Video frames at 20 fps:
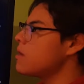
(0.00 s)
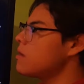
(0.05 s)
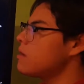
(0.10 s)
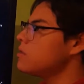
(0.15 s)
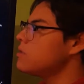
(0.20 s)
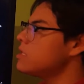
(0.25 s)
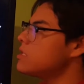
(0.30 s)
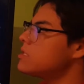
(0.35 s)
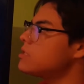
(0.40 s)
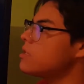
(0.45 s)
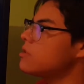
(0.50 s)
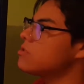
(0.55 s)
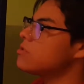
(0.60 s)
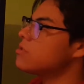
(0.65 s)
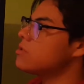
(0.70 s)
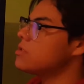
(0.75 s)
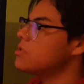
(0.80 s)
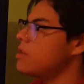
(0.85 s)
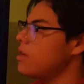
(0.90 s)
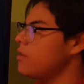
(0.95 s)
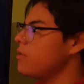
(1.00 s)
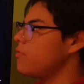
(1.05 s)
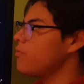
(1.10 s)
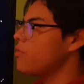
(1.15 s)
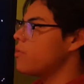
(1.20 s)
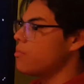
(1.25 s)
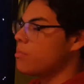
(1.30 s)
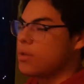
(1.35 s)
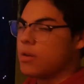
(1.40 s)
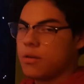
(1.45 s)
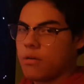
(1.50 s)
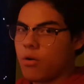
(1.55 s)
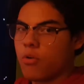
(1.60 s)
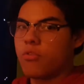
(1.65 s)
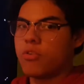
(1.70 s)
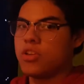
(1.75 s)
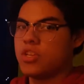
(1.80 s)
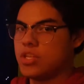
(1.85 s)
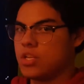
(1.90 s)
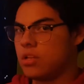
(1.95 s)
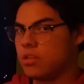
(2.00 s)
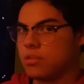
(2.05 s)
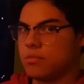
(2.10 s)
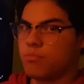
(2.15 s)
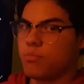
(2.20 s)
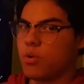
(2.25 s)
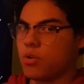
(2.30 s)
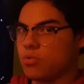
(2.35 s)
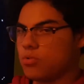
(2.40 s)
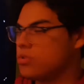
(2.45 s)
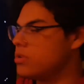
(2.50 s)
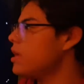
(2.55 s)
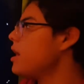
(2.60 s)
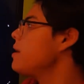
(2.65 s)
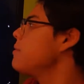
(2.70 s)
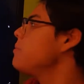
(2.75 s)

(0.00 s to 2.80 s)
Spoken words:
distanced ourselves from the original prototype.